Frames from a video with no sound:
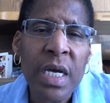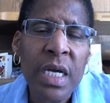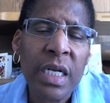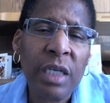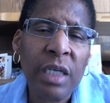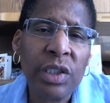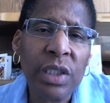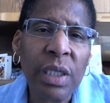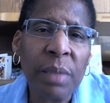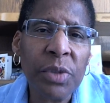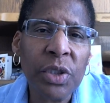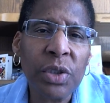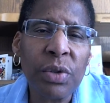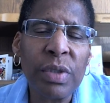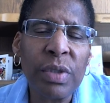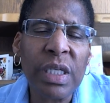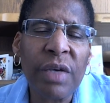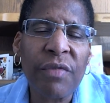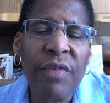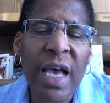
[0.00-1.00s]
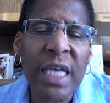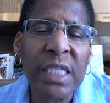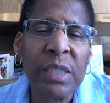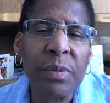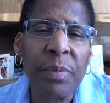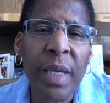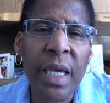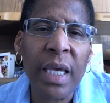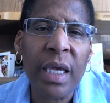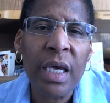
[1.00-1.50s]
Now, some students have asked
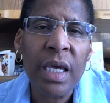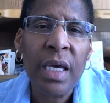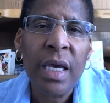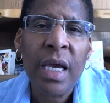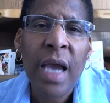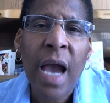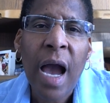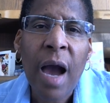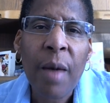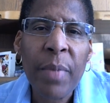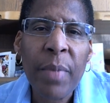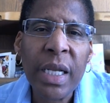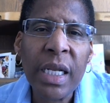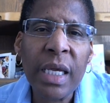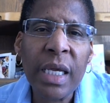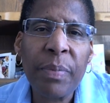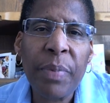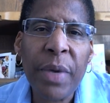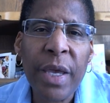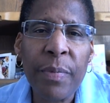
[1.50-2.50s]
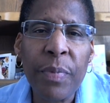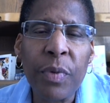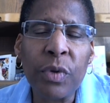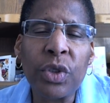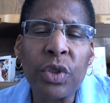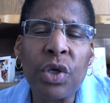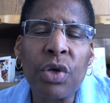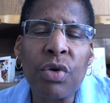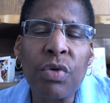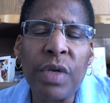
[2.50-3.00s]
me, how many people
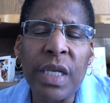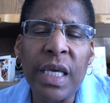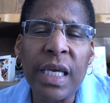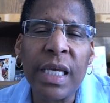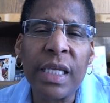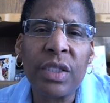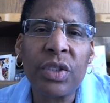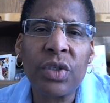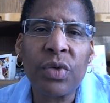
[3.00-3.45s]
do you need